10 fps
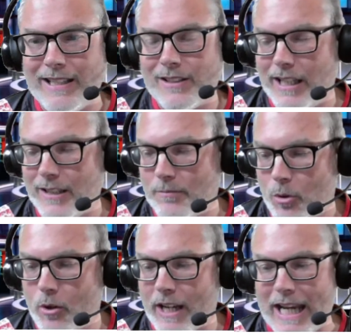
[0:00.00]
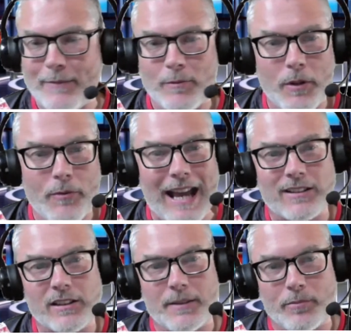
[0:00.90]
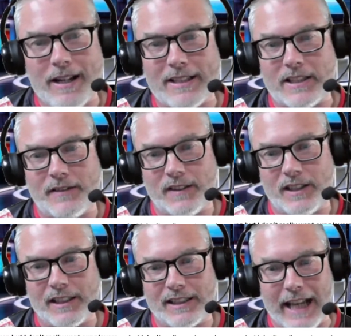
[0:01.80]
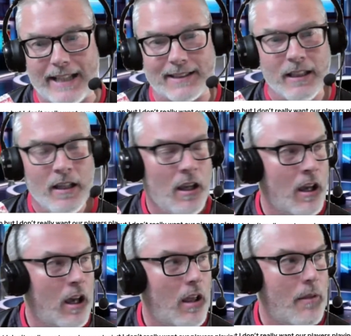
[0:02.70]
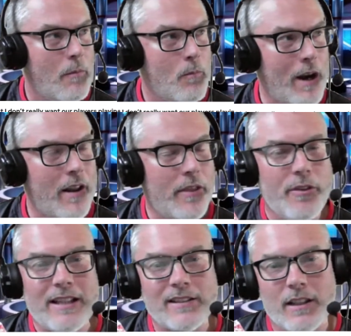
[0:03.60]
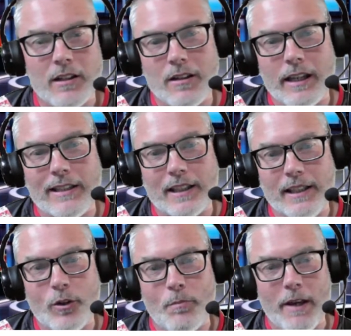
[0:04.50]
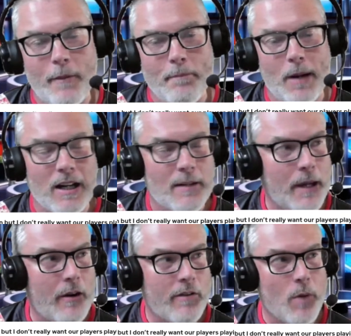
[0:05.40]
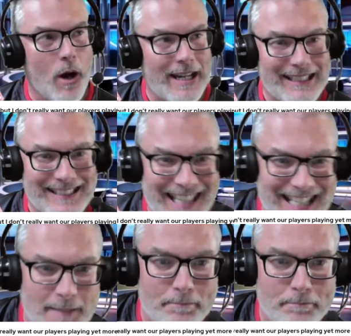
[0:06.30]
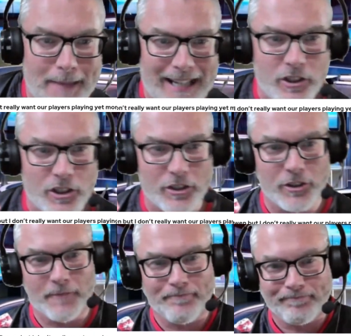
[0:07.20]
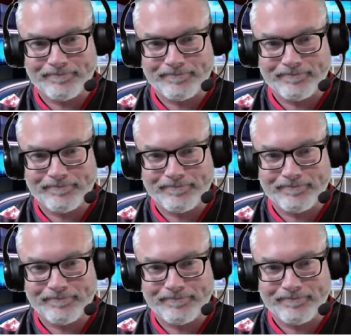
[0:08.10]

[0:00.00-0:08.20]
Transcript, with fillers: It's, it's more games, but that's the price of success. One of the things that is a little bit of a bugbear of mine is these managers,